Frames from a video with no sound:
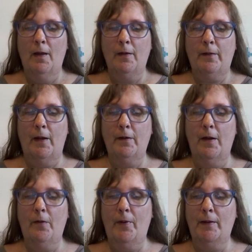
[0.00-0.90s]
Then
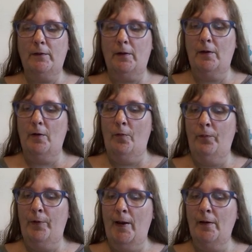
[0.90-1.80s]
they went to the
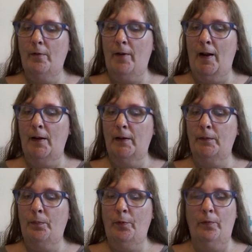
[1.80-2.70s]
umbrella ride,
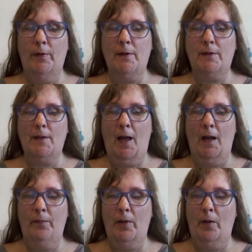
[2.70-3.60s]
but this
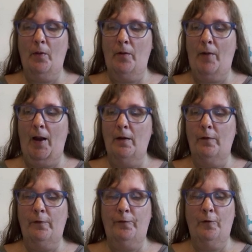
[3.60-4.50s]
time they were right at
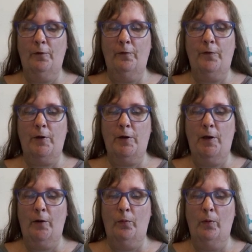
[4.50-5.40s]
the front of the
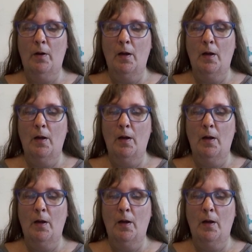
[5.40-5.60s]
queue,